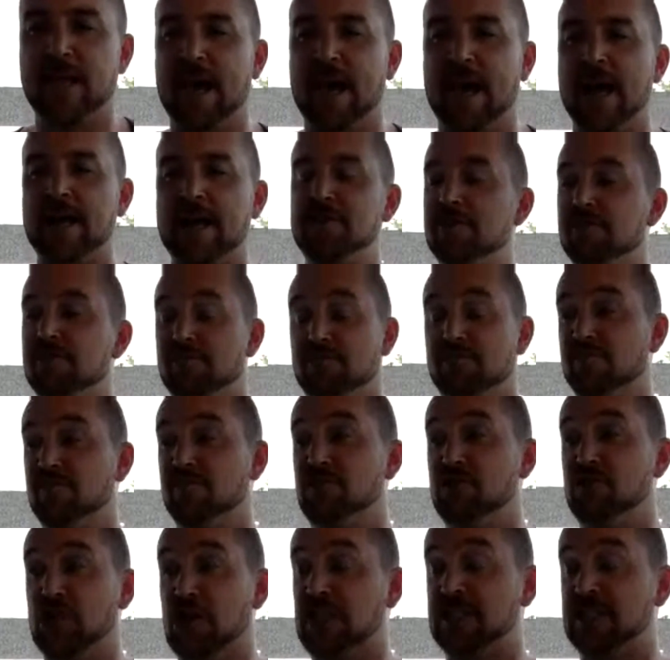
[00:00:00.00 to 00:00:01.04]
that I
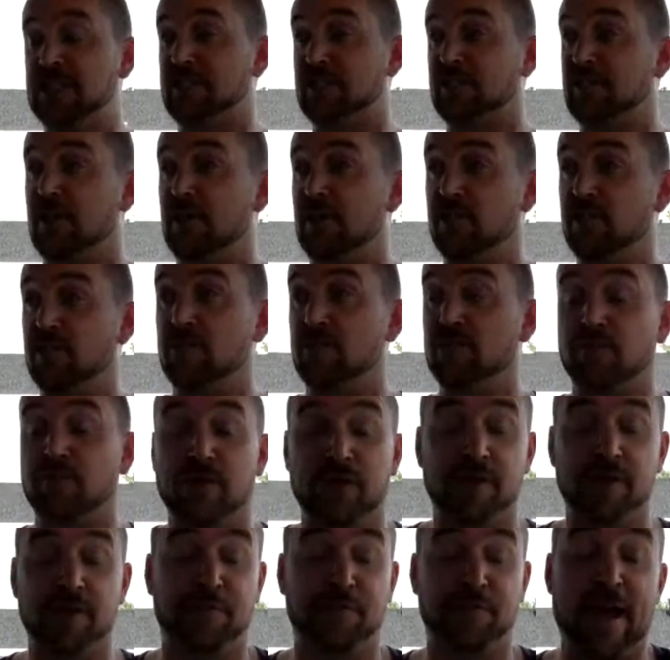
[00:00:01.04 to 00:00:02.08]
just
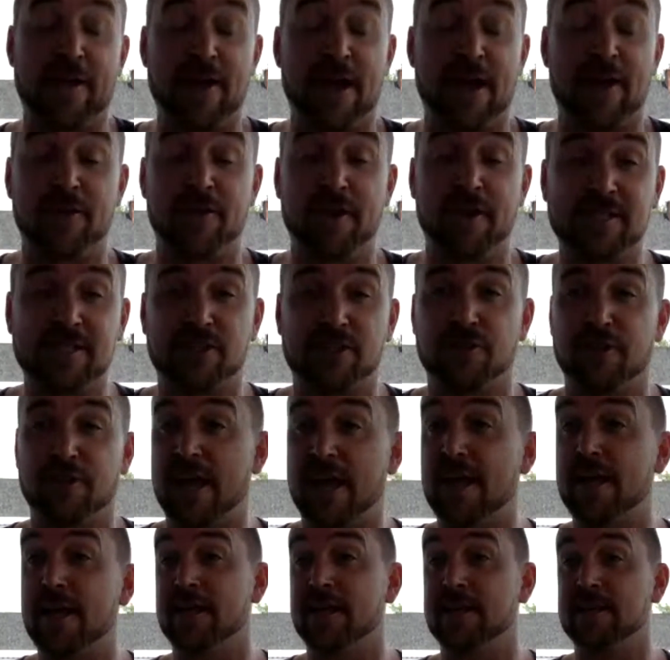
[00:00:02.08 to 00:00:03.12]
found out
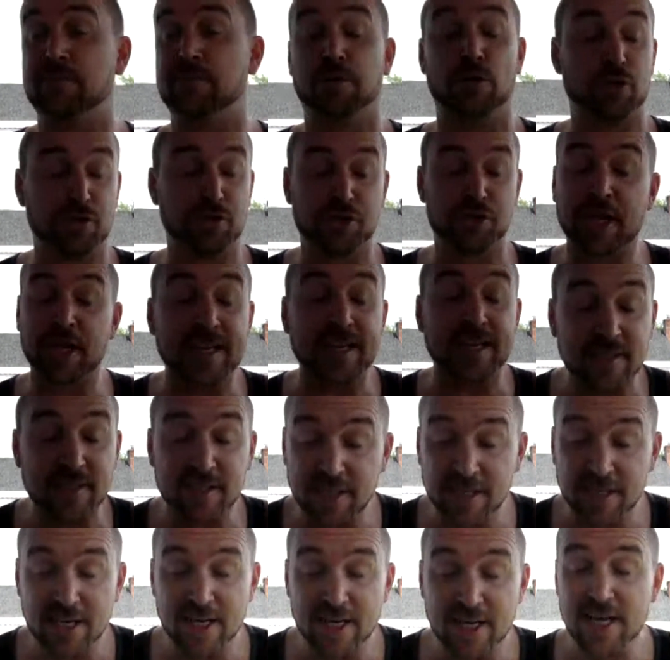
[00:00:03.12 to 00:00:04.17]
yesterday is bullshit.